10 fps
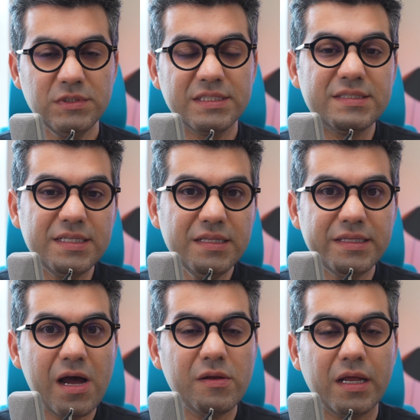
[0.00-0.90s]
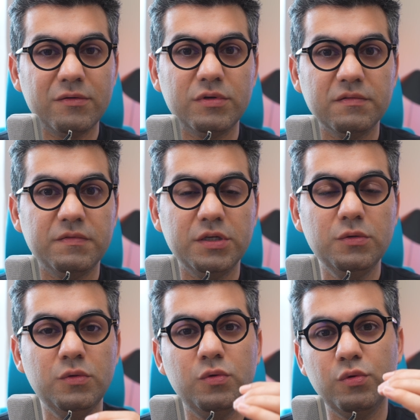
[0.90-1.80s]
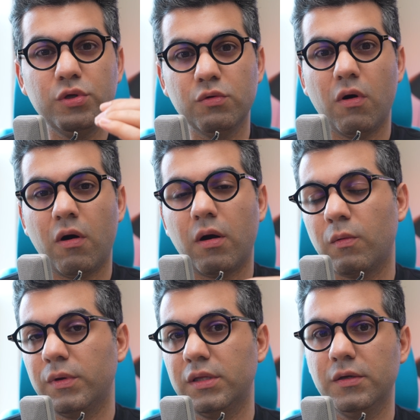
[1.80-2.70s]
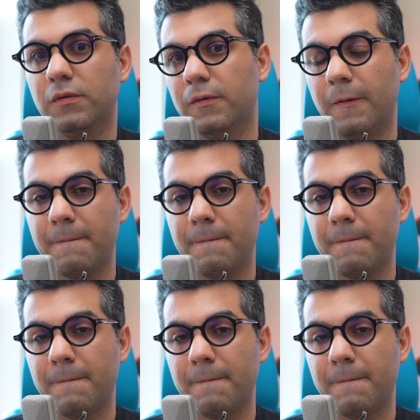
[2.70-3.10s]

sit down and review who you are with you.